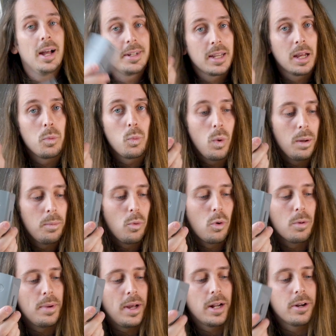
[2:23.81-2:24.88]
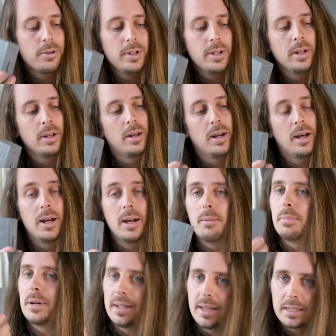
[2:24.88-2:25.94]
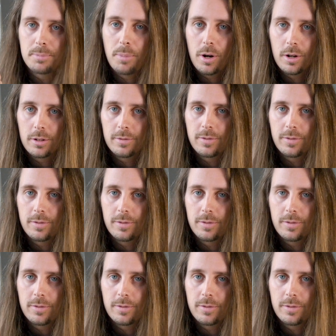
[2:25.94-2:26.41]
And again, one more battery, uh, but that's part of